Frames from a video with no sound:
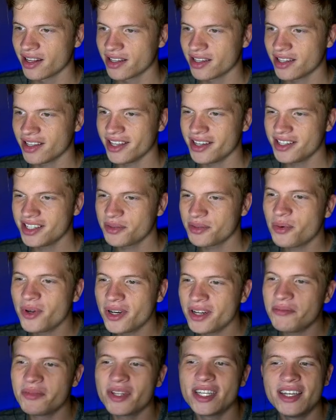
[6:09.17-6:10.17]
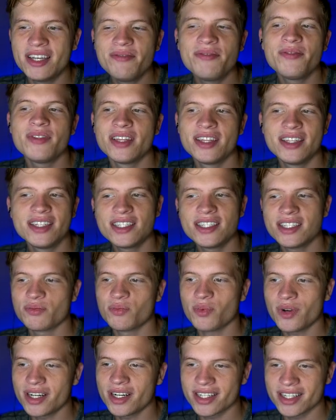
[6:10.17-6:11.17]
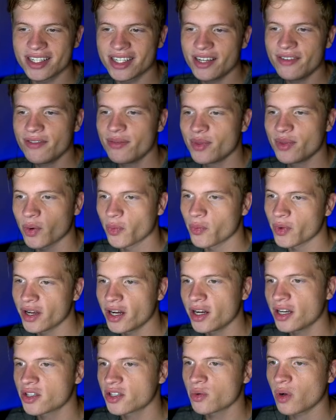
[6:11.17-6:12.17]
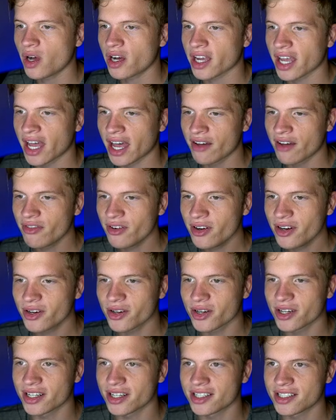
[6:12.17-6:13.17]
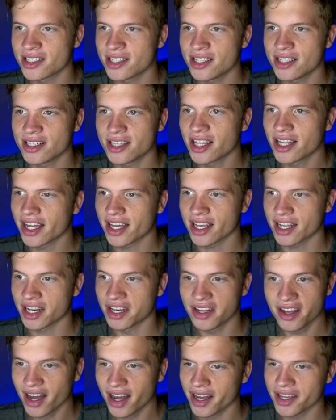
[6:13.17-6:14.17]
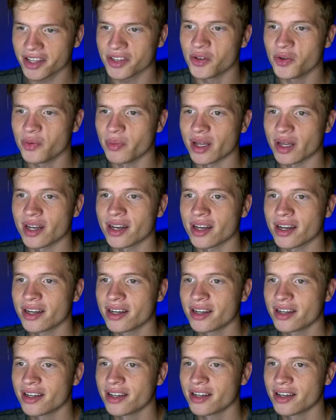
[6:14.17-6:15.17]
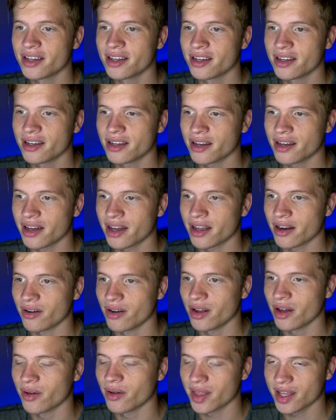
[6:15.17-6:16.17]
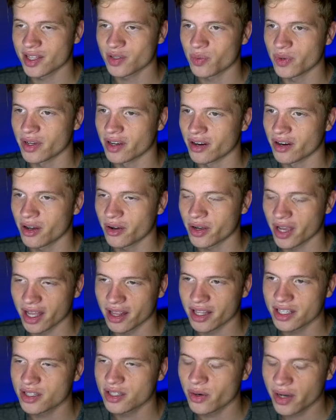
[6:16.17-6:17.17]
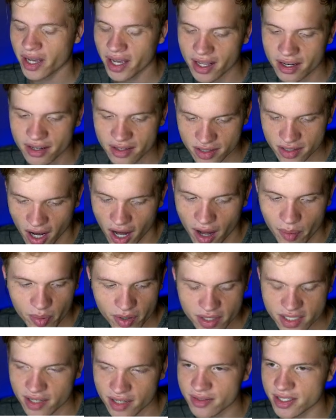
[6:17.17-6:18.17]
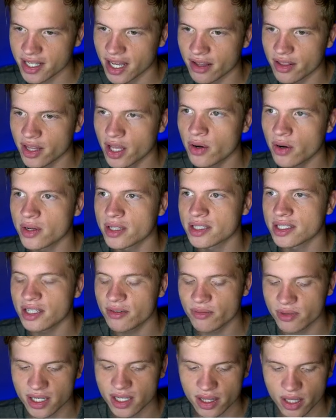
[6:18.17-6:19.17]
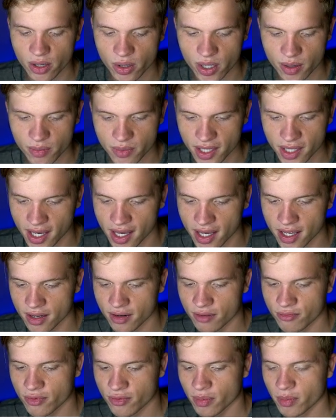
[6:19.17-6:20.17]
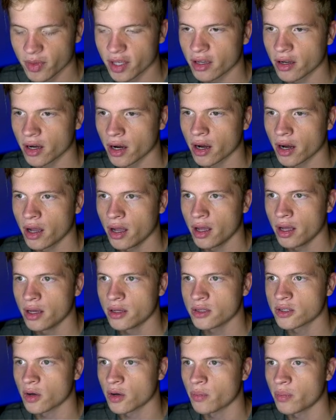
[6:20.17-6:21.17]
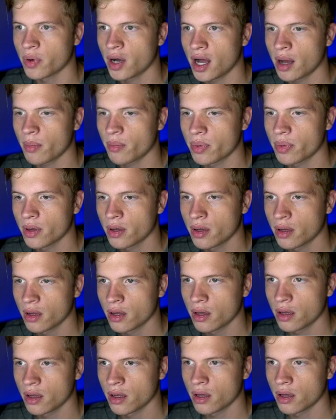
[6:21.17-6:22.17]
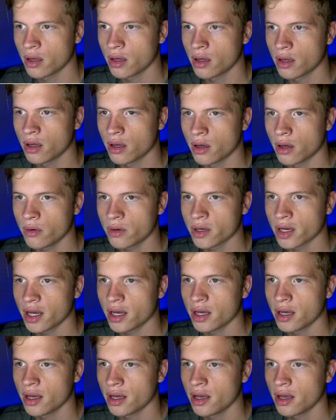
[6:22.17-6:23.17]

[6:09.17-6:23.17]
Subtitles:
Did they just want him to give him the weirdest walk ever, or is he like not human? I don't know. That's weird. Okay, let's go ahead and hop ourselves down though and see if we can load up the end from here. So pop. Okay.